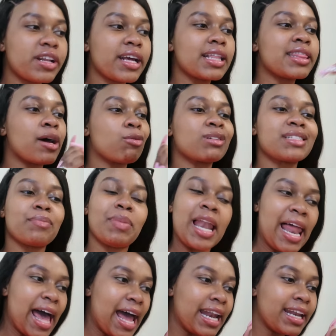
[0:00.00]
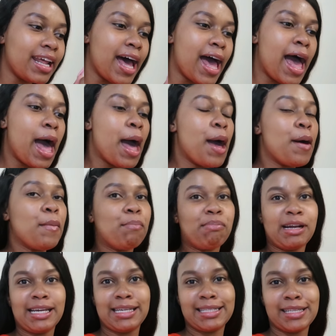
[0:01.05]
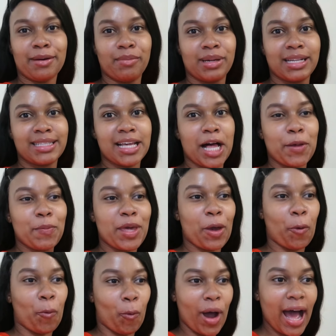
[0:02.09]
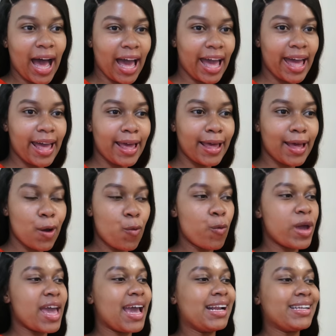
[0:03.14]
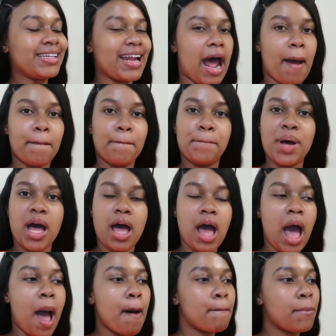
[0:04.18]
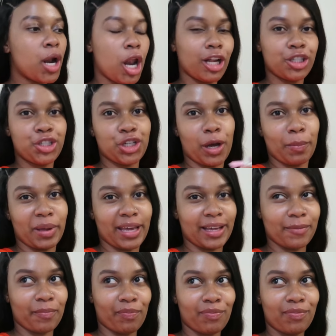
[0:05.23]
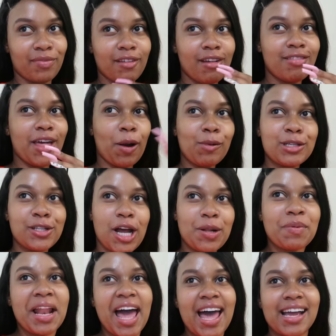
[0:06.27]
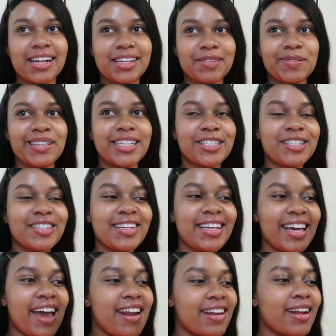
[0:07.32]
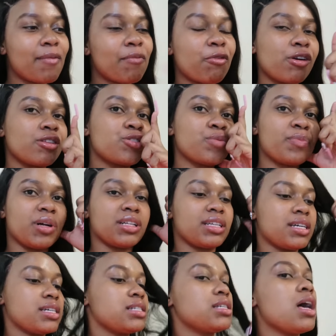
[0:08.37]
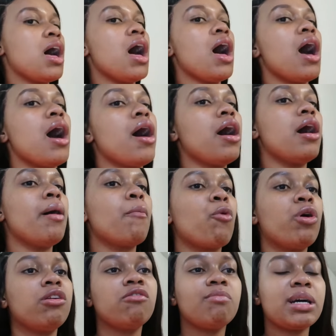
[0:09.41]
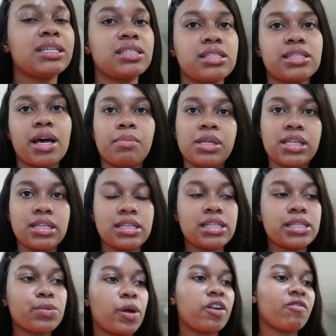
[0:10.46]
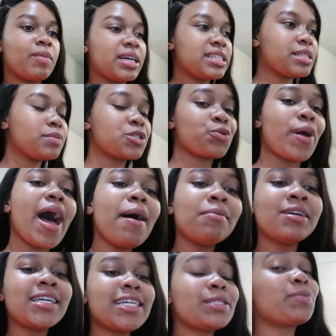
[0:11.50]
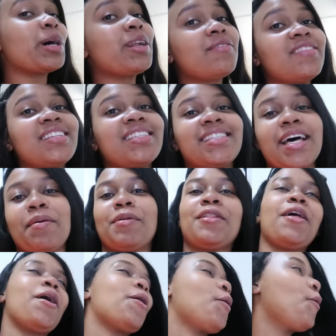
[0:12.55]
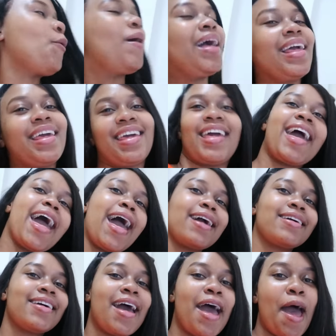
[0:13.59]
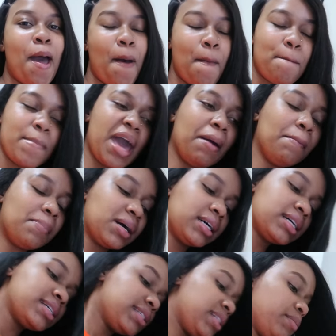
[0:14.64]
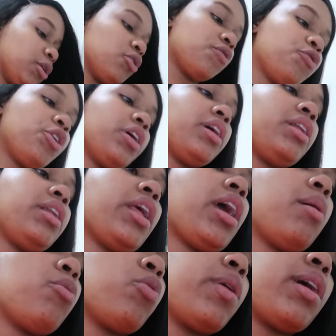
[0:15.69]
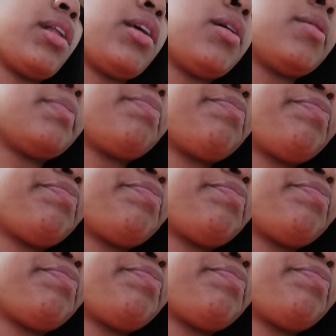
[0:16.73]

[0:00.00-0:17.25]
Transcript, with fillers: date that was the plan please somebody tell me why we ended up plant shopping that was not planned we literally ended up going to builders um, one of my subbies, one of my subscribers, one of the double O gang members. Let me look for her name quickly.